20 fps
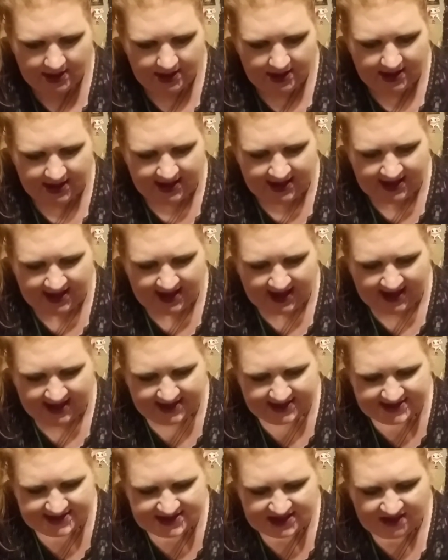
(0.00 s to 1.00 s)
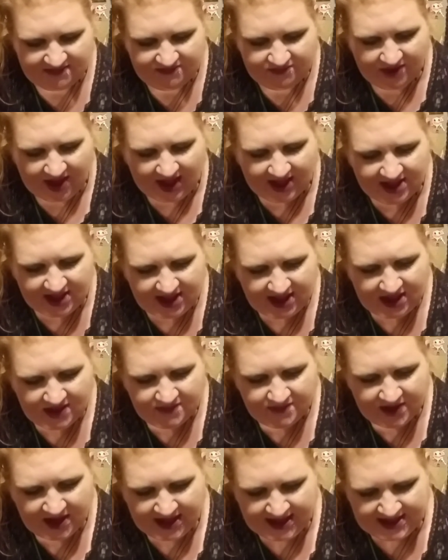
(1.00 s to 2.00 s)
It has Valley
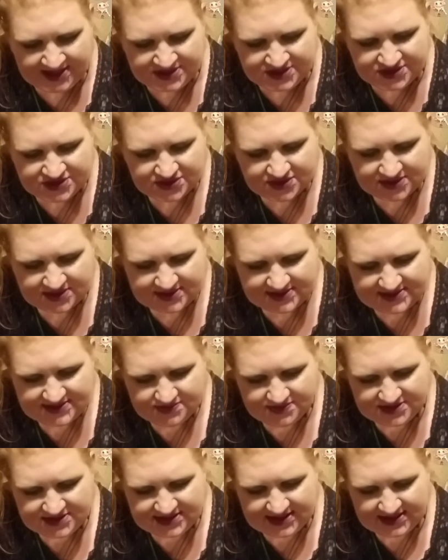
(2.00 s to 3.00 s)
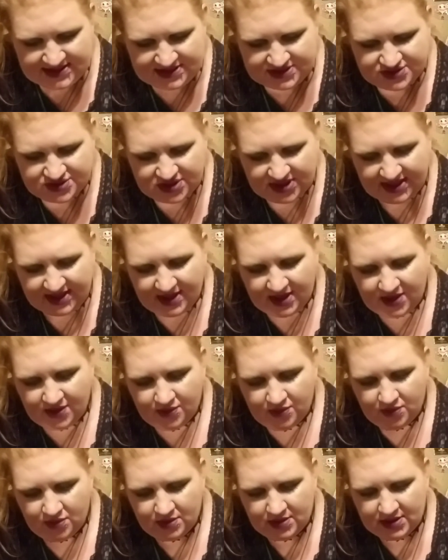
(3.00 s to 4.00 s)
of Angels with Danny
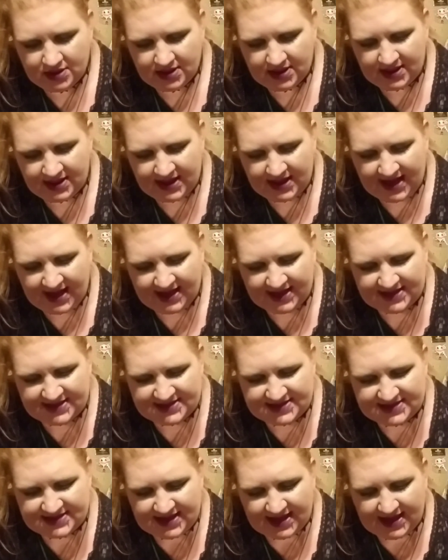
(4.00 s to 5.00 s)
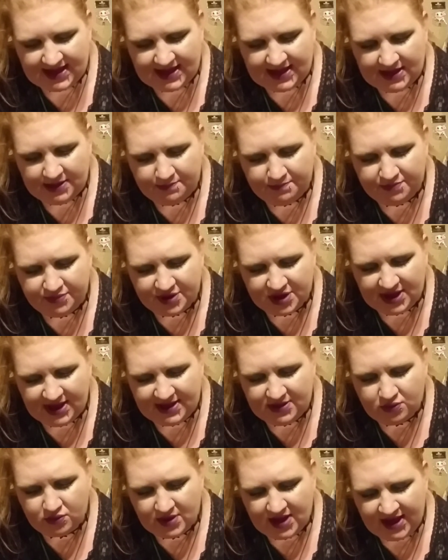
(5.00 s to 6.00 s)
Trejo. It has uh,
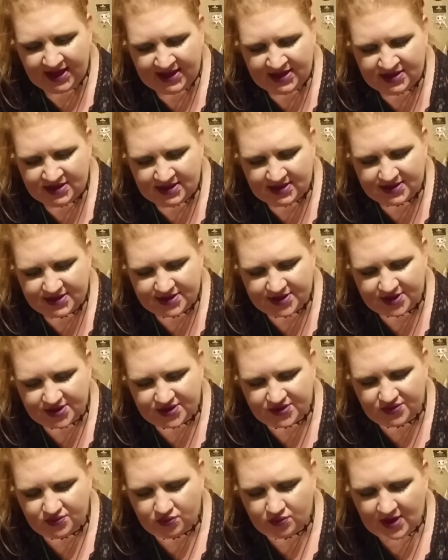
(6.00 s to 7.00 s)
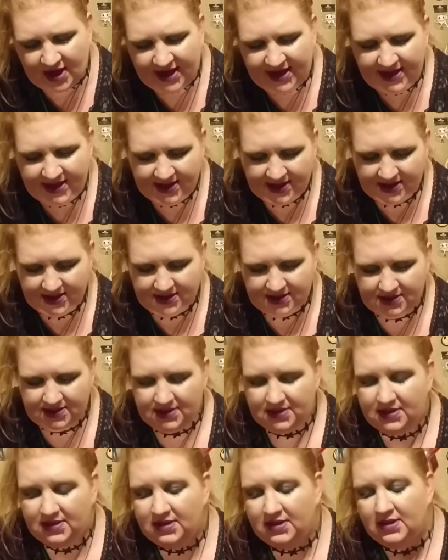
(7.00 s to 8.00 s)
Blood Rain, The Third Reich.
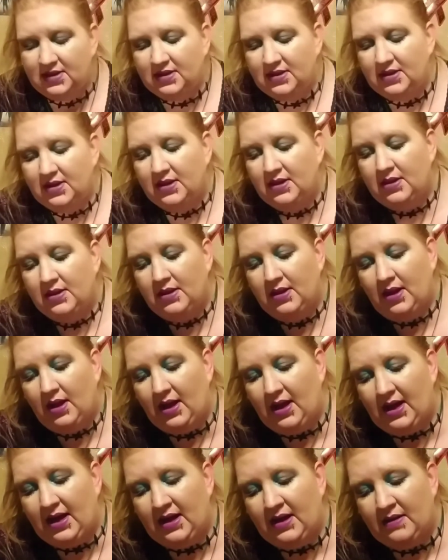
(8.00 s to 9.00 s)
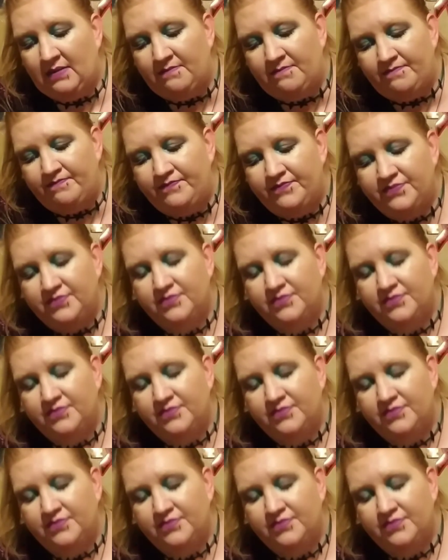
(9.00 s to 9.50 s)
Um,